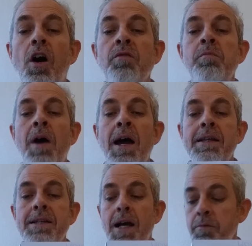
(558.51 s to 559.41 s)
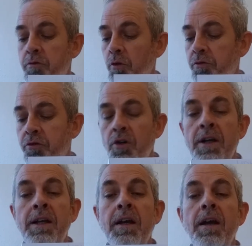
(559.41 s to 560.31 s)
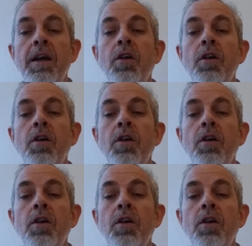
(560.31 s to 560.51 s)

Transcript: of my time for free